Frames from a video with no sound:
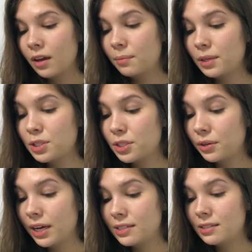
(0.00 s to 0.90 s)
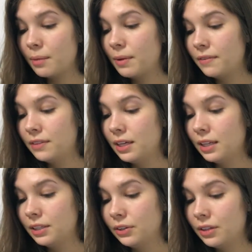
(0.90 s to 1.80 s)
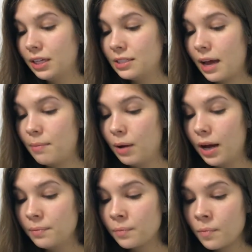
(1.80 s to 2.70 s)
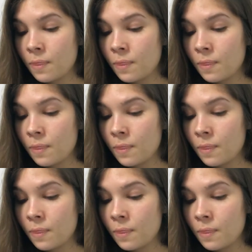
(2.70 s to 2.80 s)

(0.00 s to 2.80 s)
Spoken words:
I'm going to show you guys some of the little things I bought.